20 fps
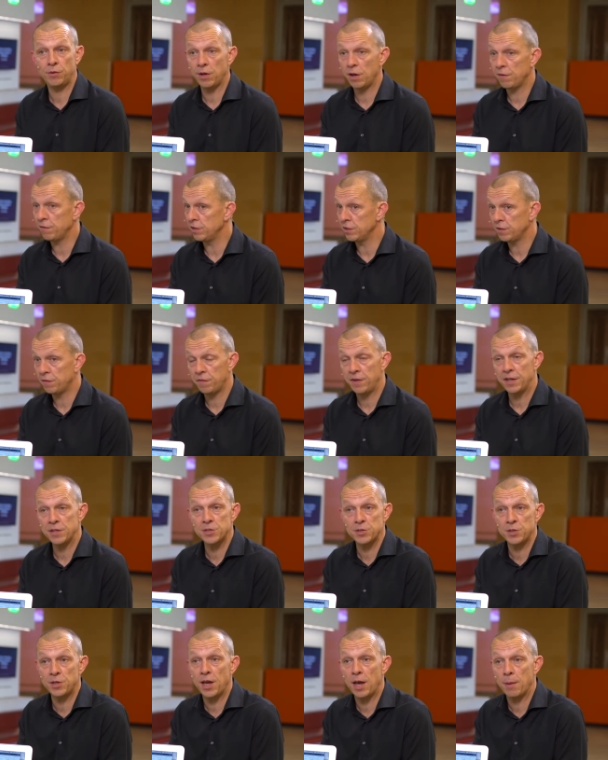you have this
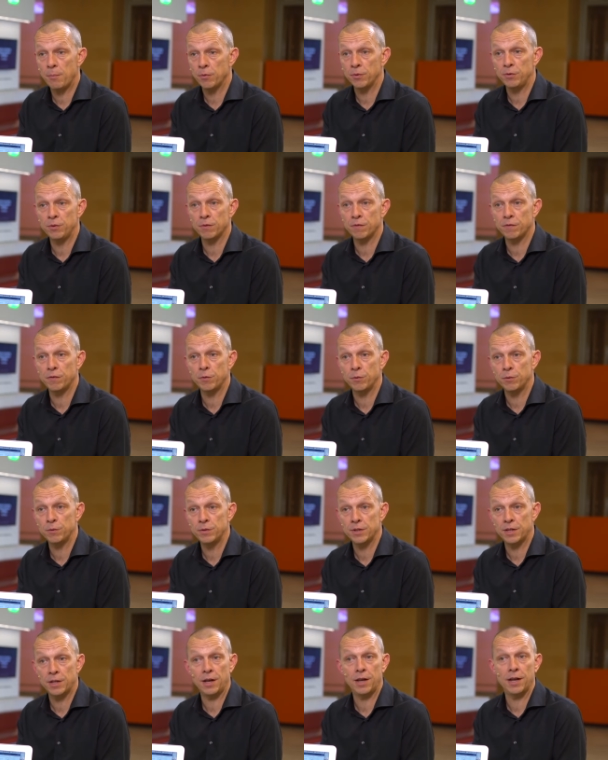fancy app on your
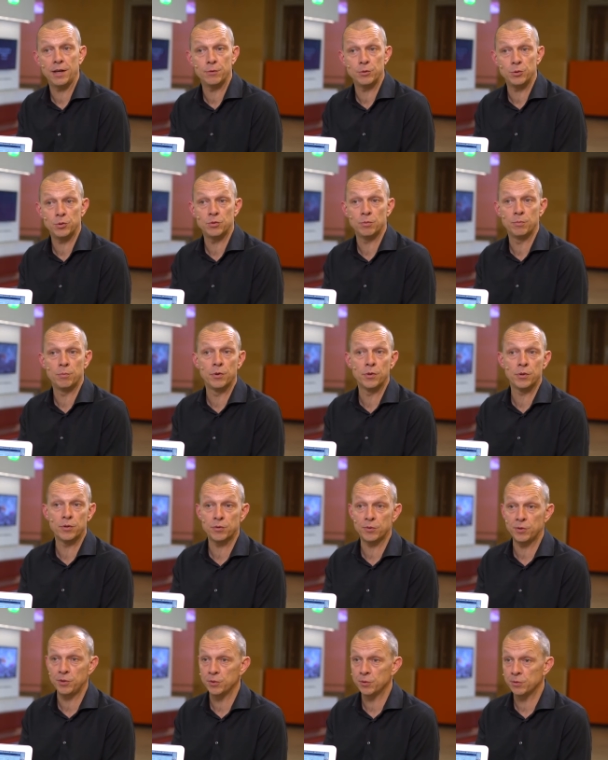phone that allows you to
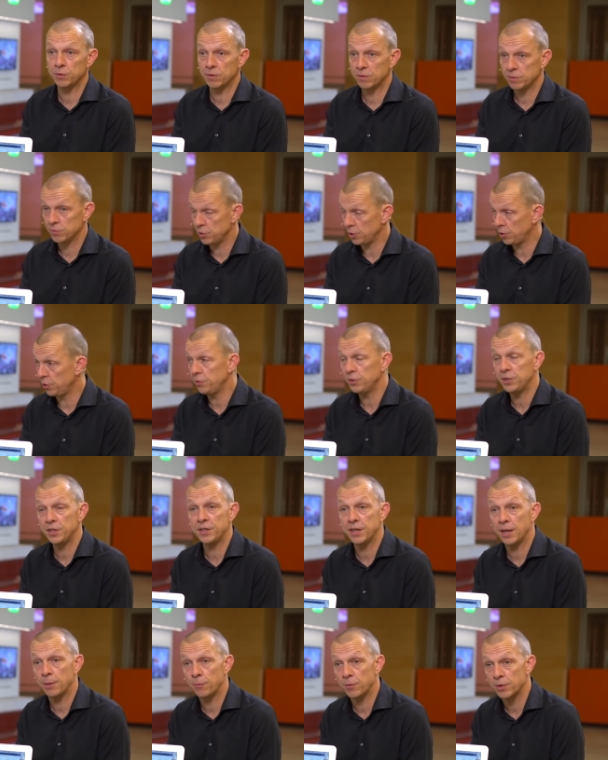monitor your security
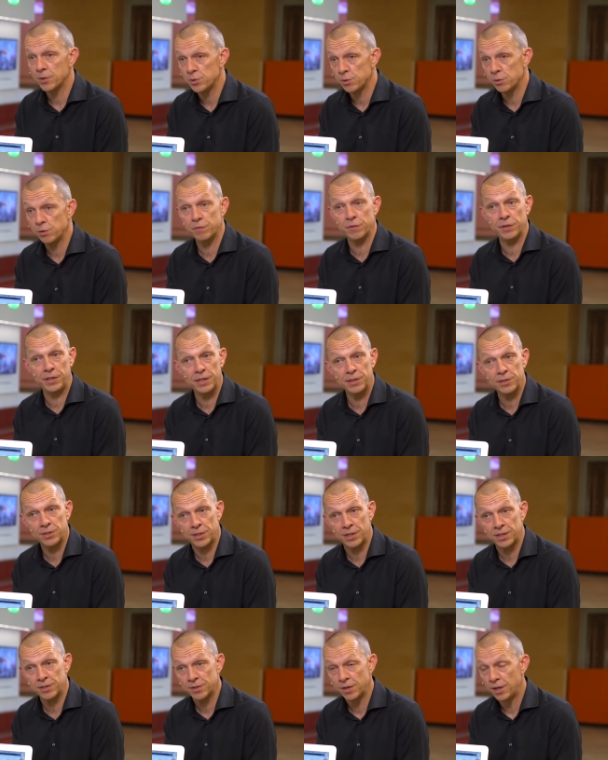cameras over the
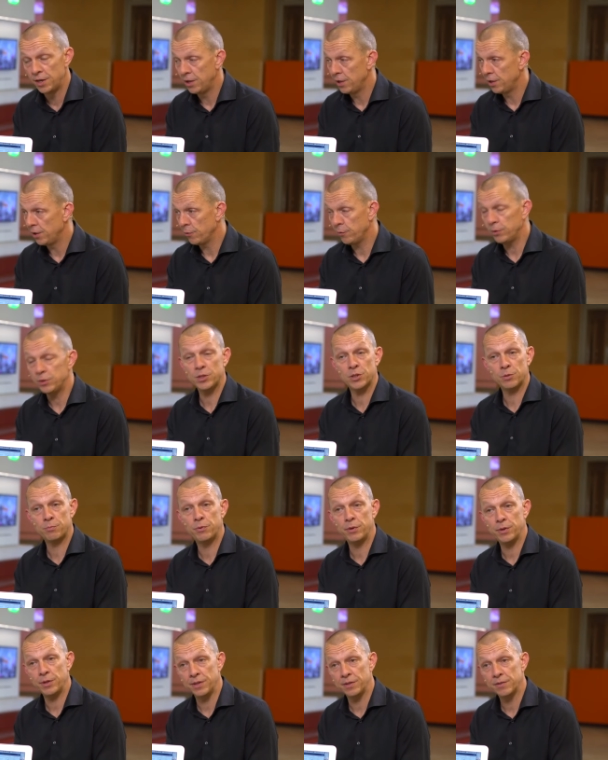internet, which is
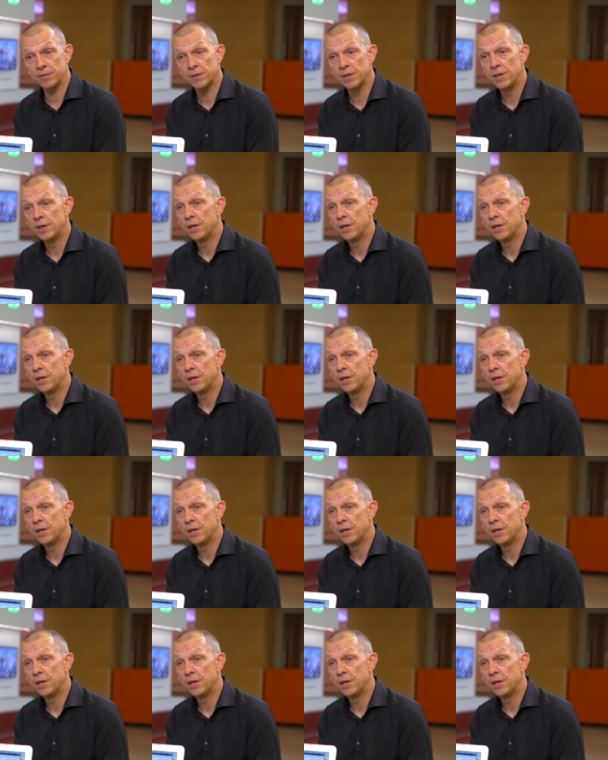brilliant.